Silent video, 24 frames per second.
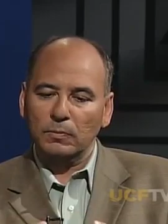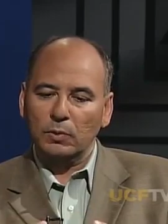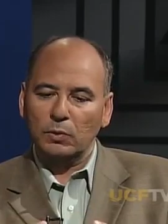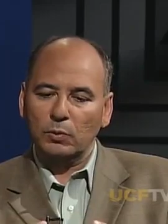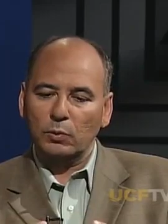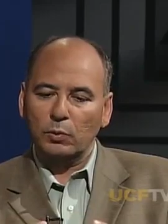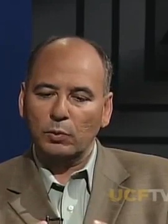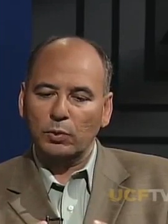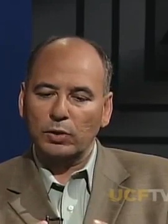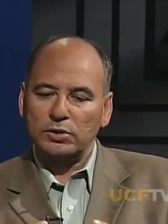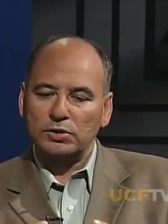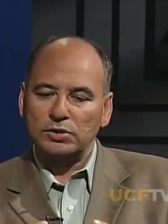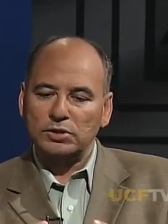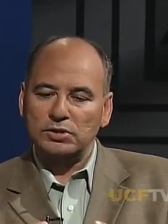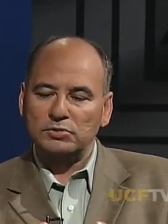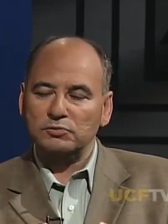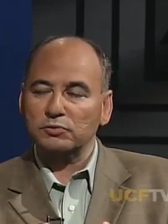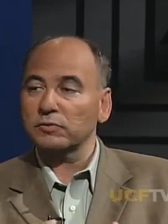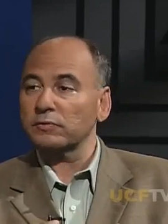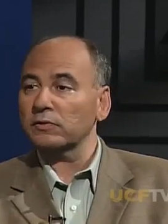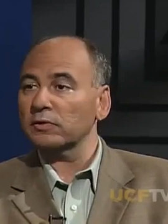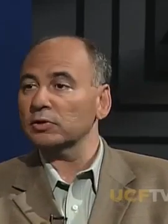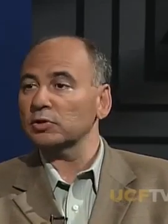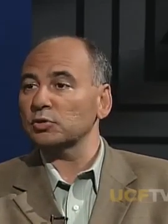which is
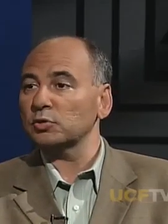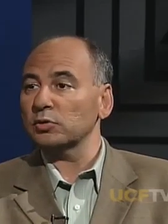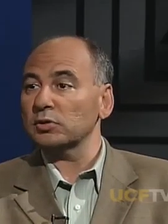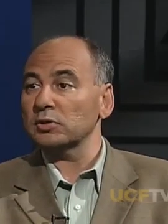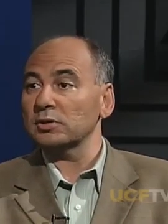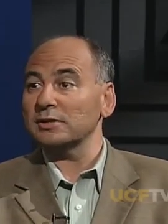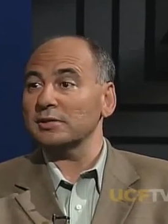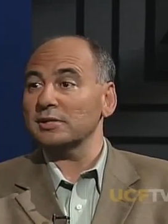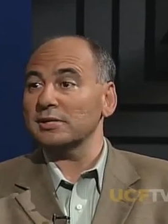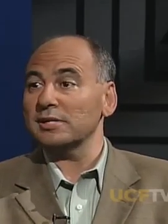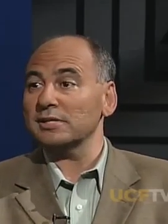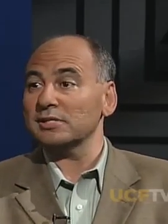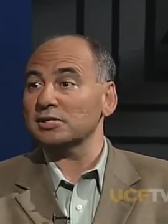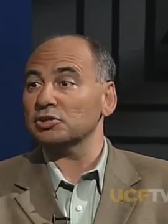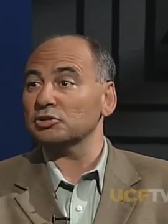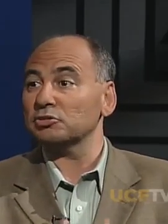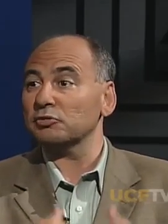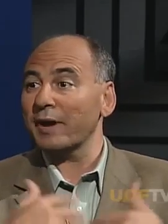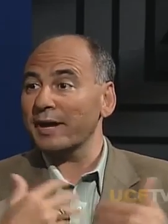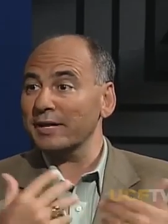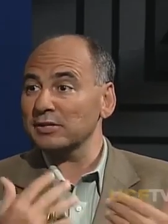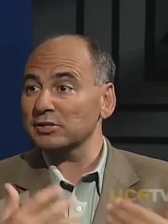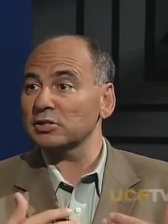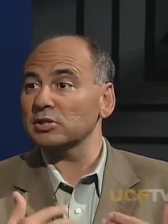referred to as
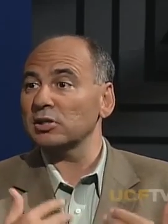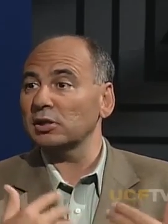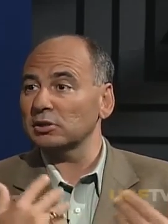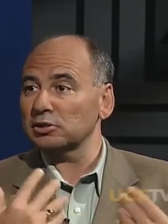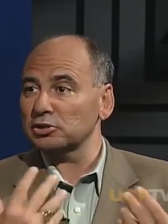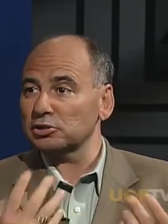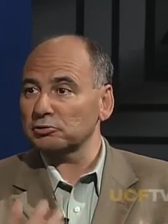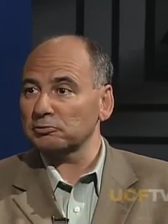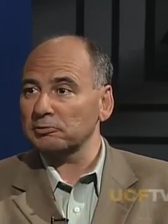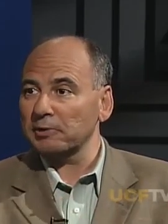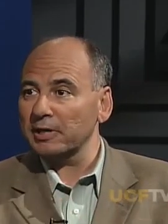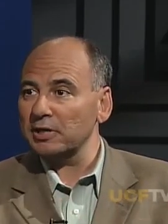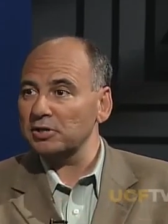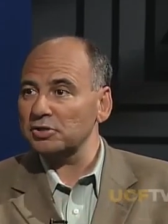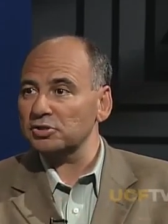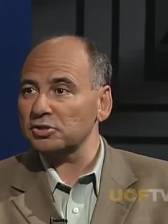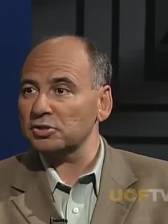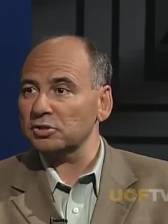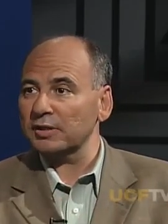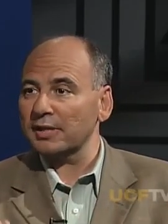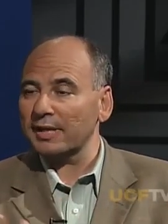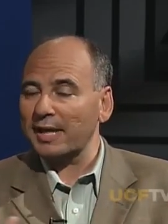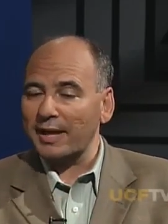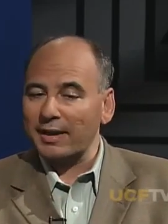
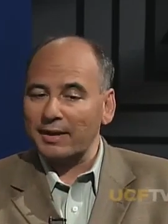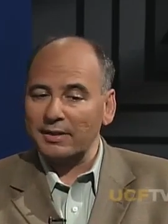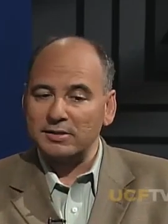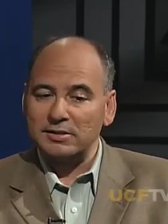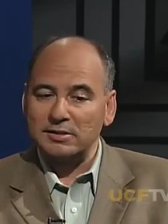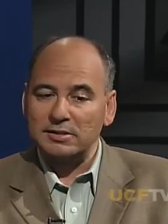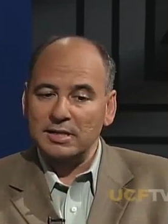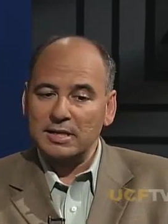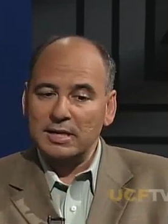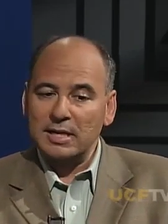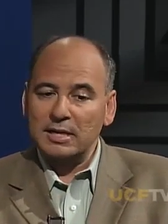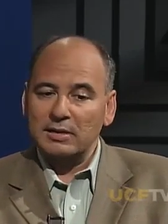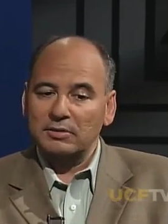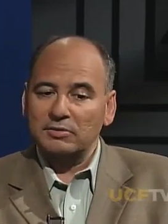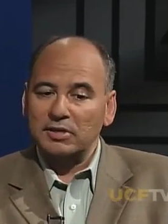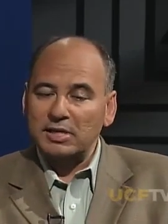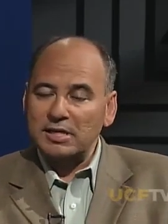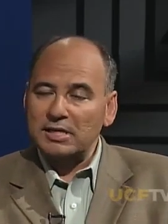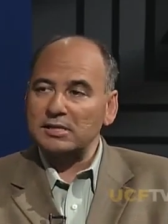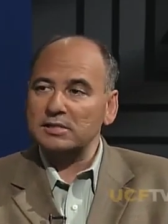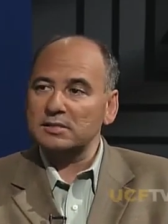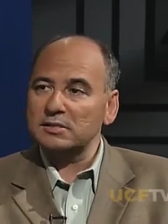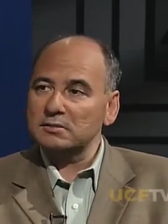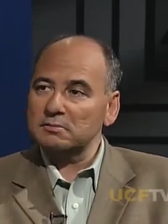transculturation. That is,
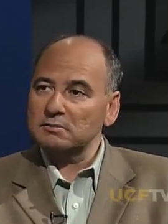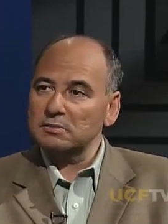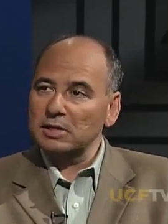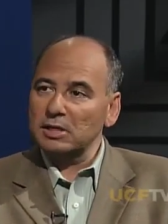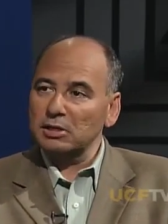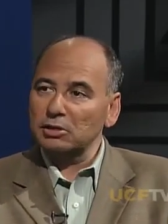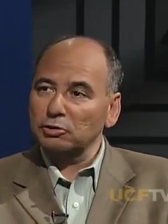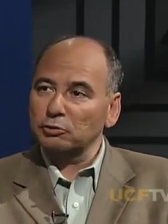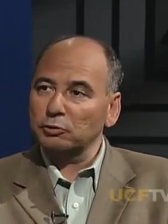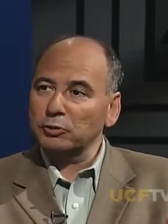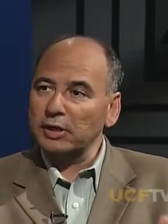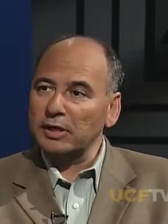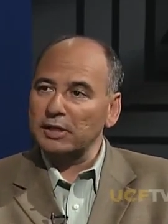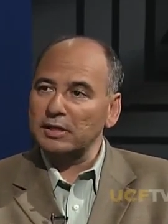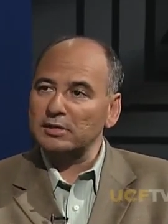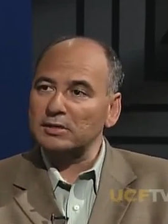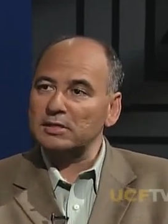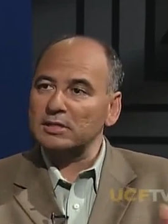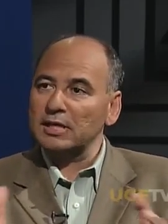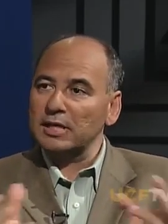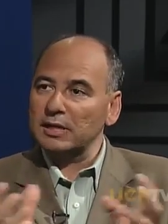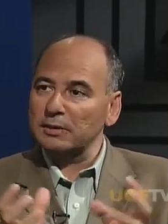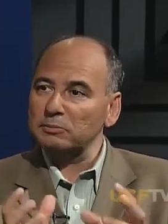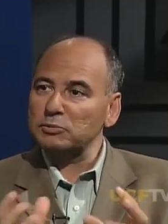these ingredients
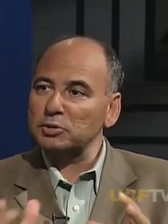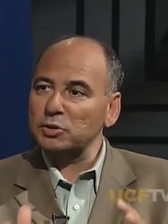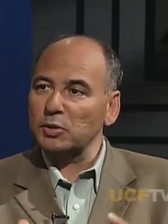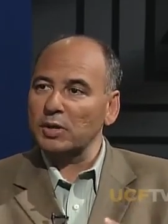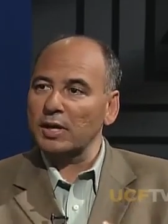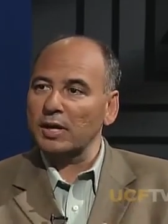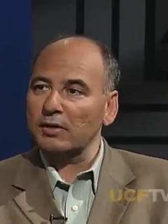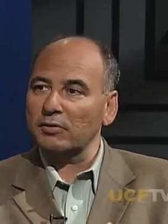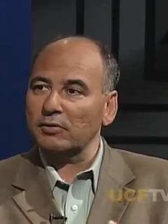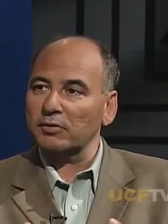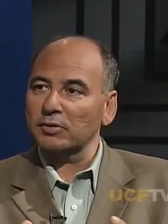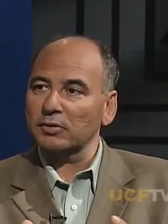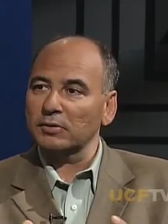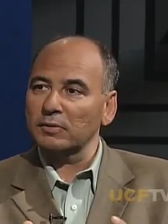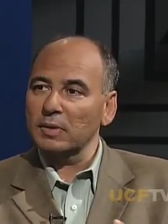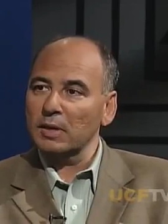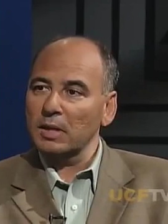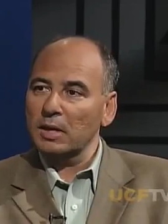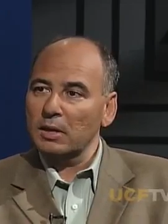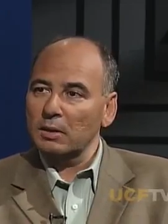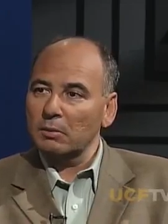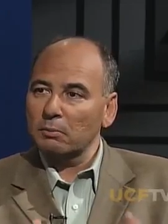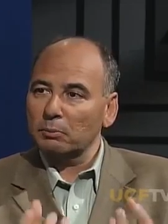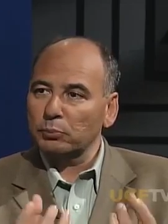come together,
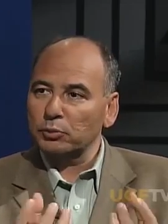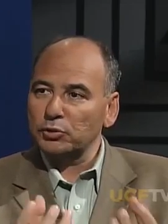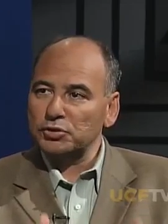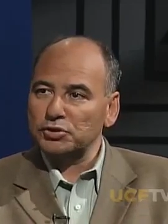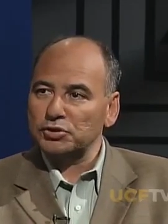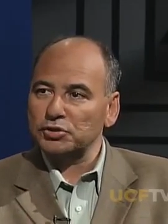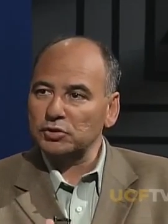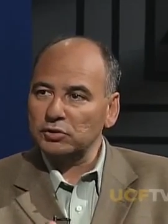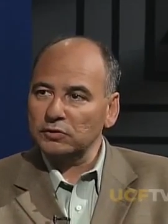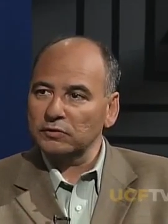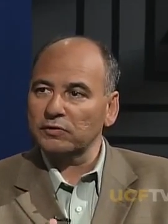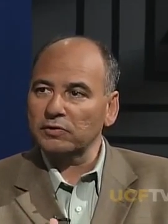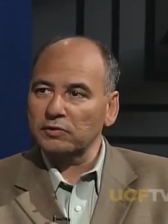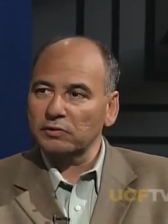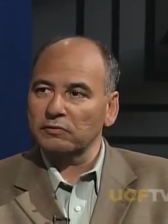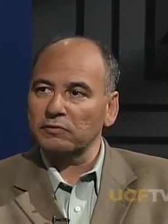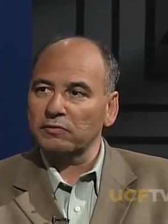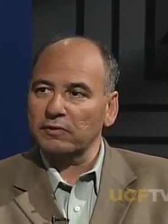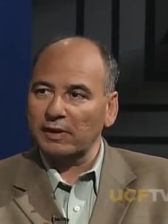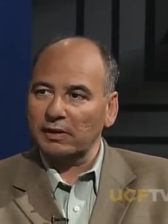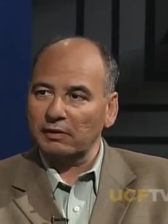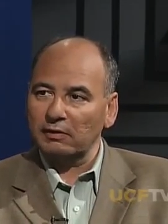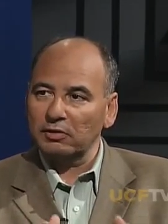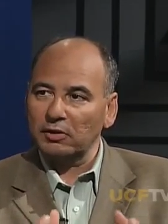preserve
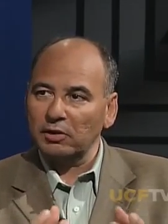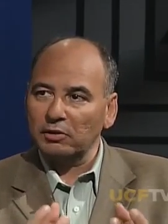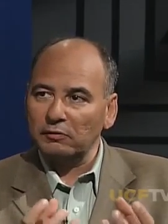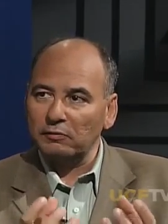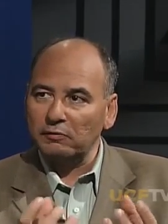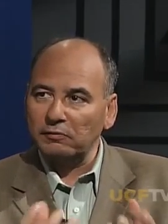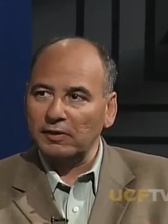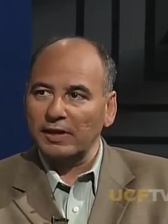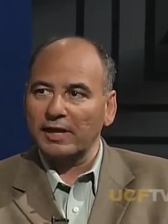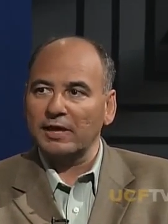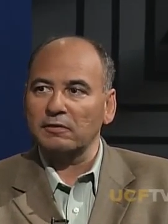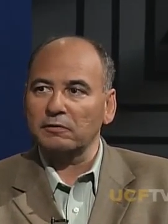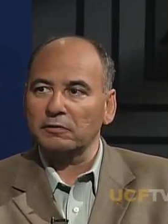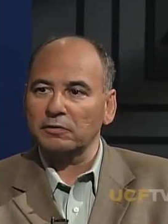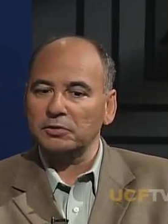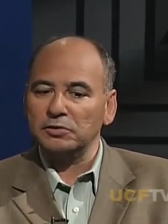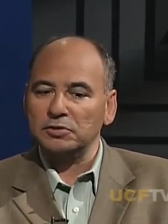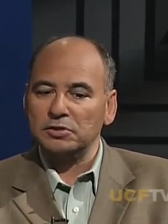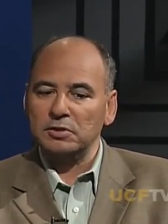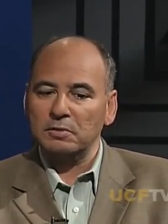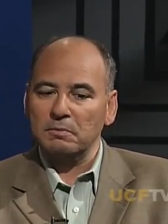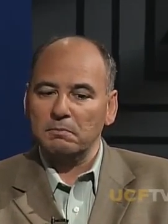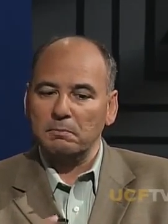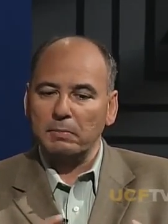their
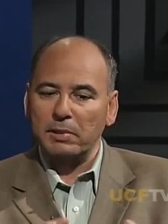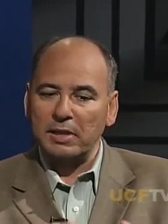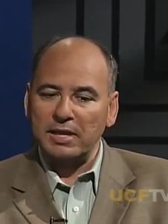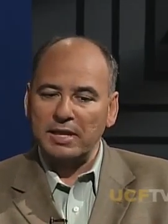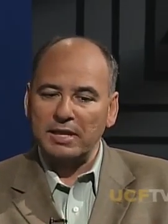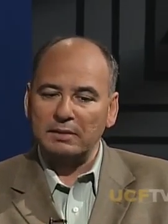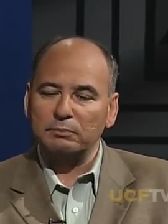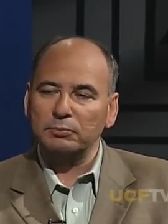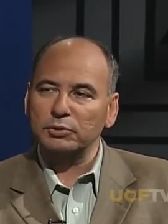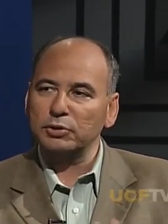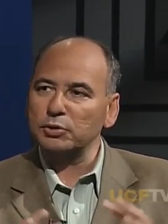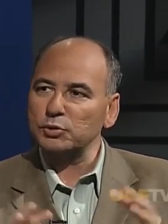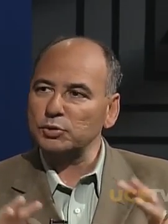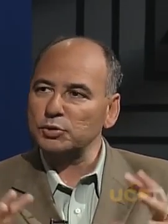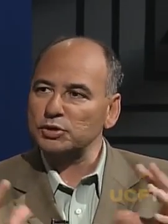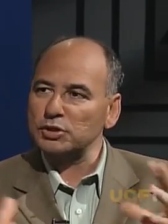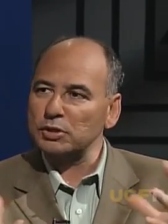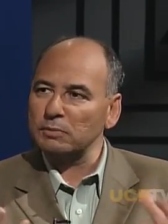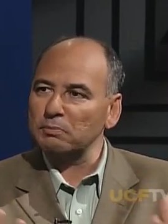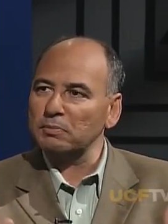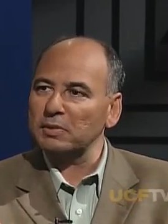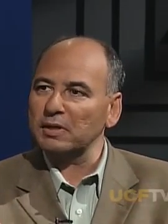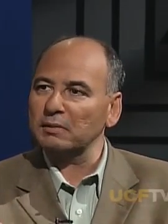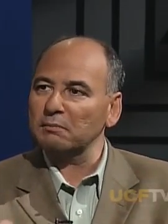flavors, but yet produce
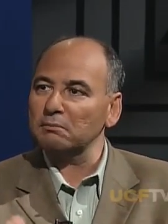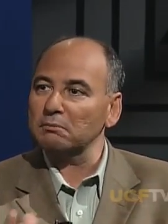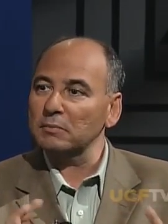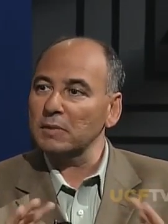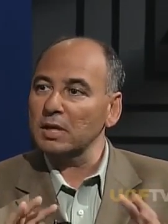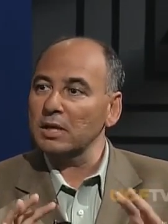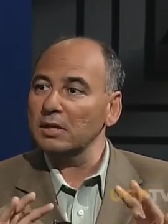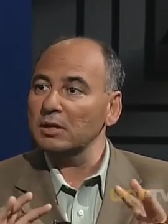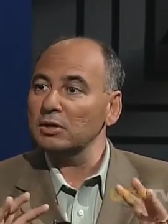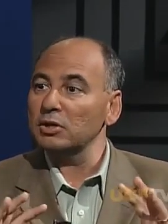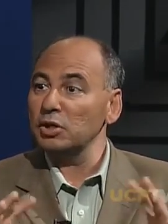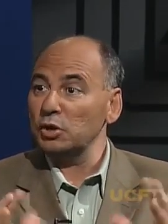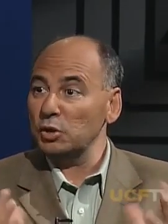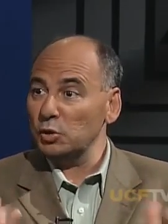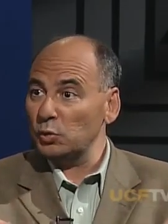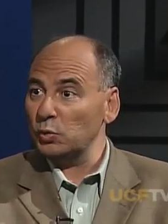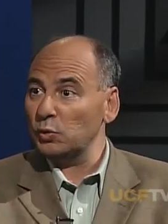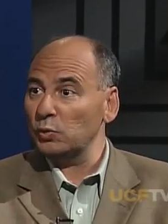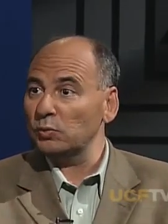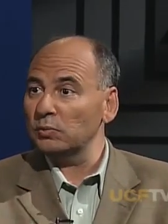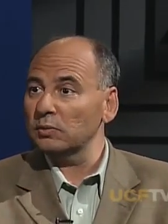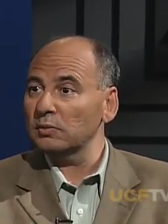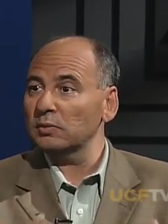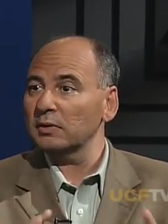something
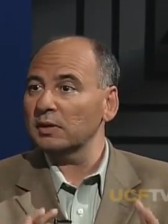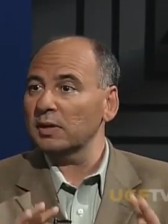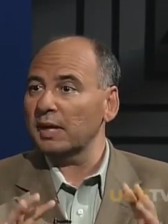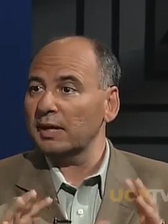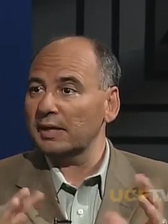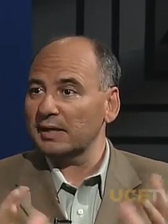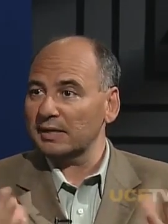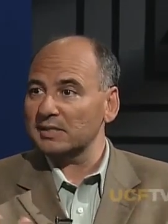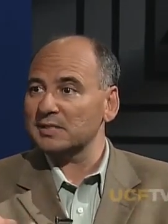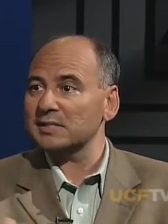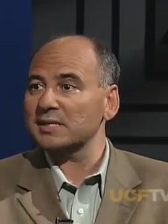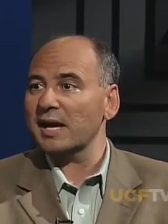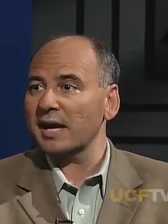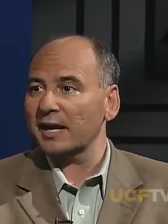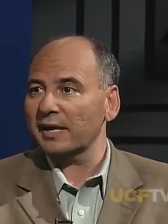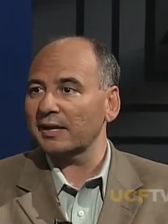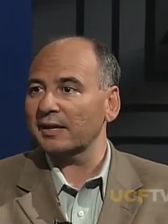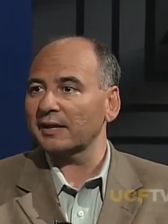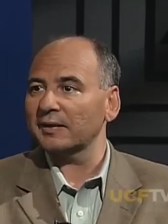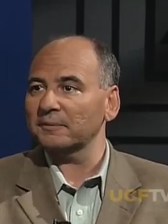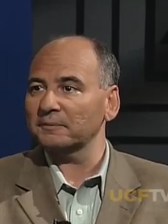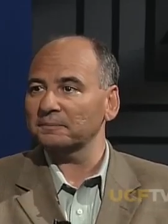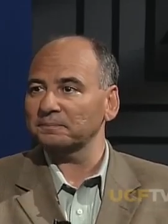new and exciting.